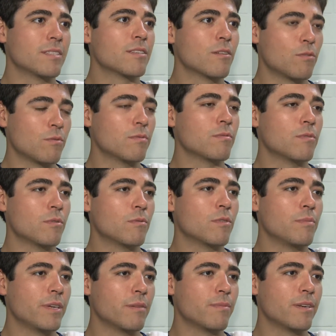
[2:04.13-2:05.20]
So we'll,
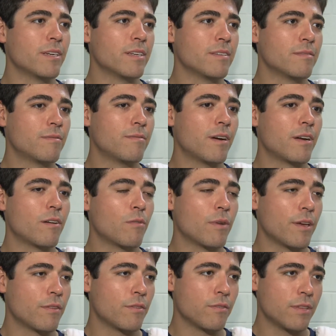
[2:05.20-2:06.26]
we'll, be able to find our
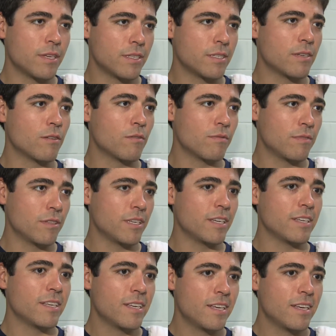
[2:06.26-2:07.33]
way through this, and
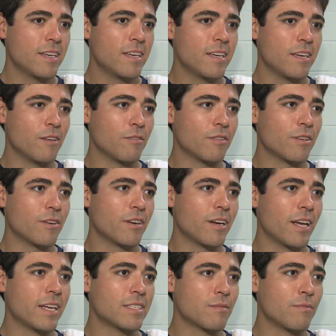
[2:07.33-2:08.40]
hopefully, you know, in 30
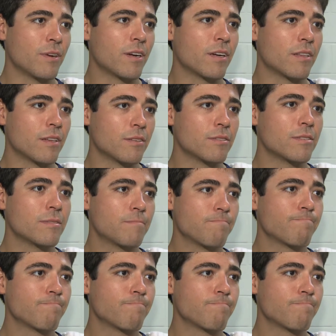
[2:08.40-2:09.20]
days, I'm very close.